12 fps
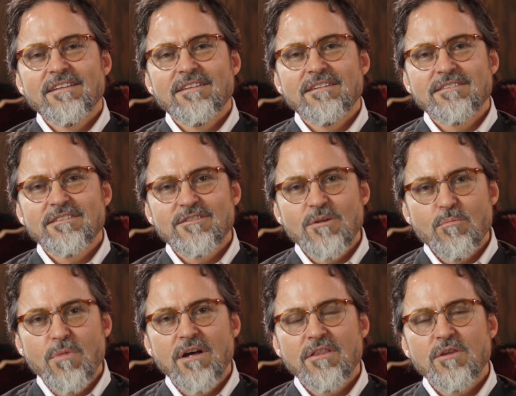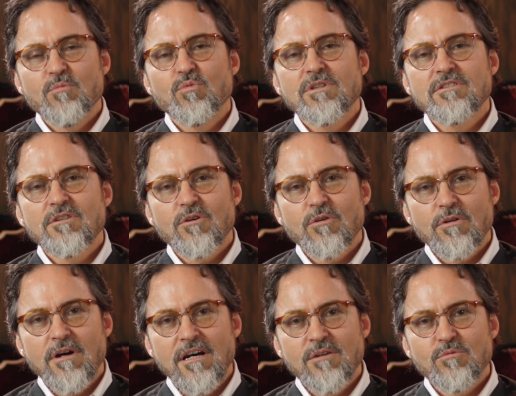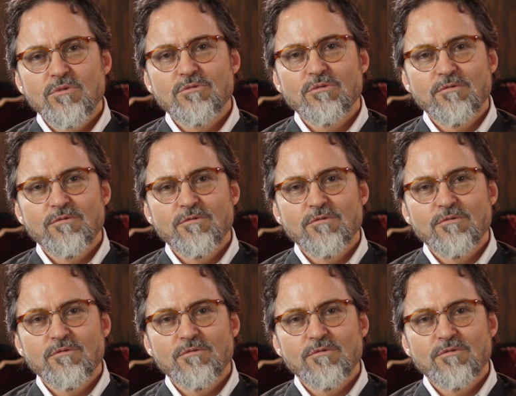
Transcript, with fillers: This is the month in which the Quran was